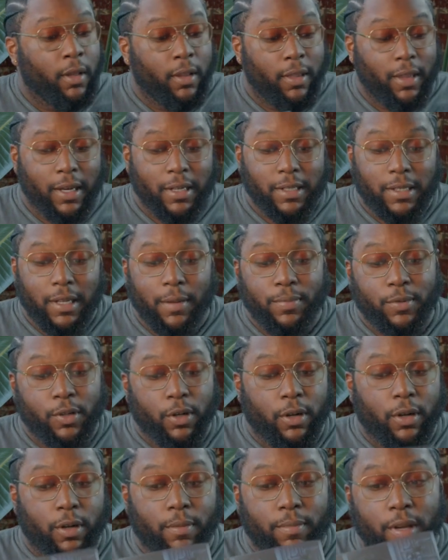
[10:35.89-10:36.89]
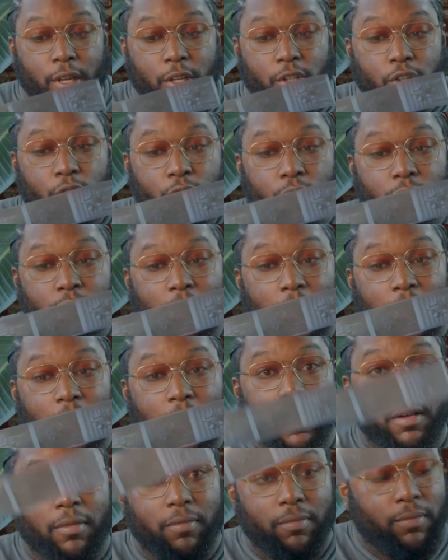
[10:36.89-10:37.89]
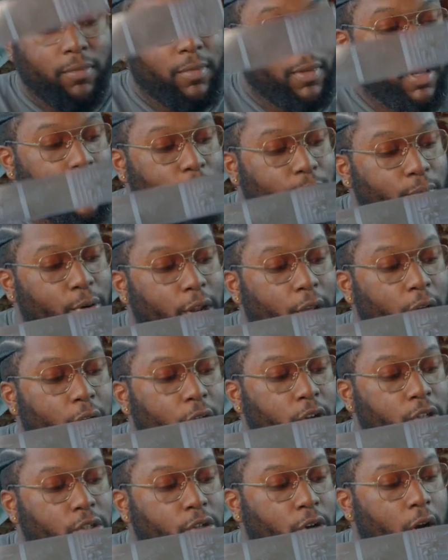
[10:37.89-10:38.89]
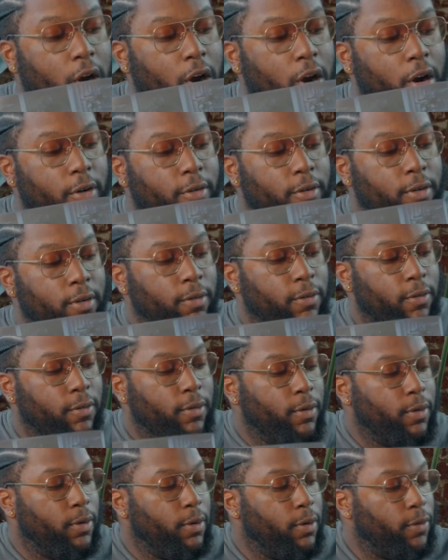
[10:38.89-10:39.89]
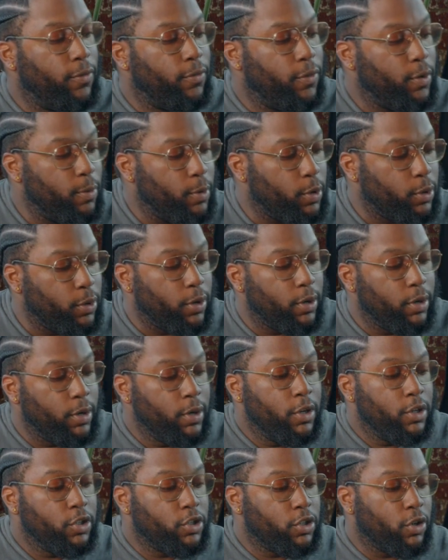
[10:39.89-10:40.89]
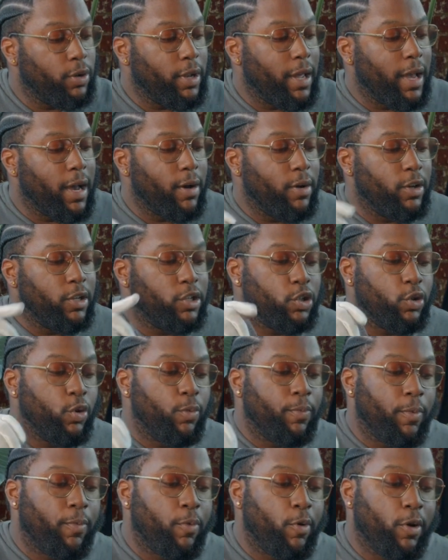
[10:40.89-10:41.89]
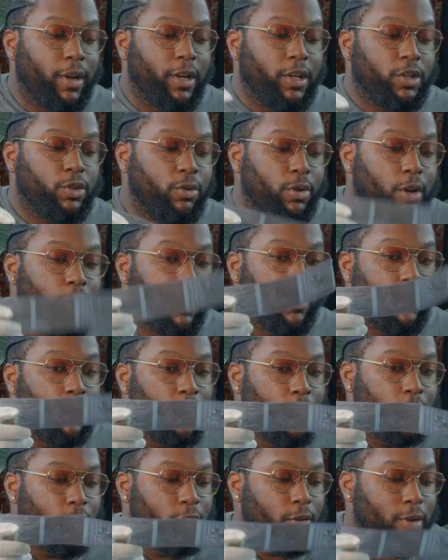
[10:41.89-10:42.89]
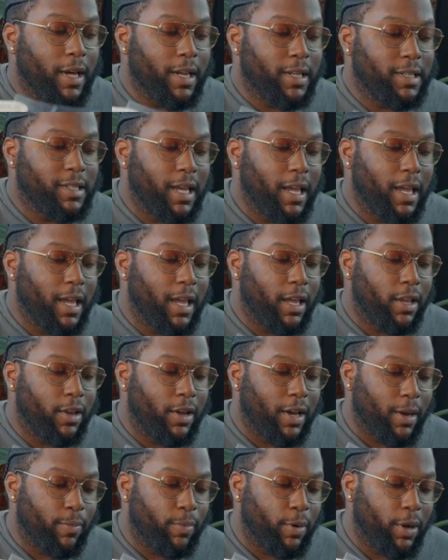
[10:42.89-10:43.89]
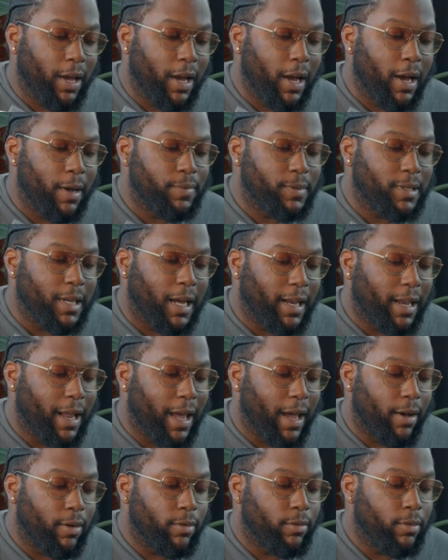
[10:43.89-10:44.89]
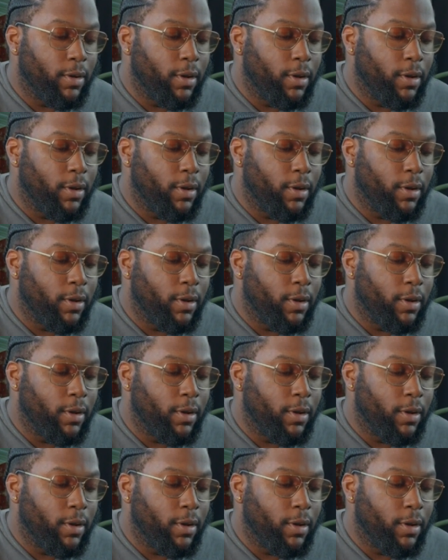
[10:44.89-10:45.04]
next steps are going to be to take it and put it onto our film holder. So now it's super important that you know you got to take it and you got to put it upside down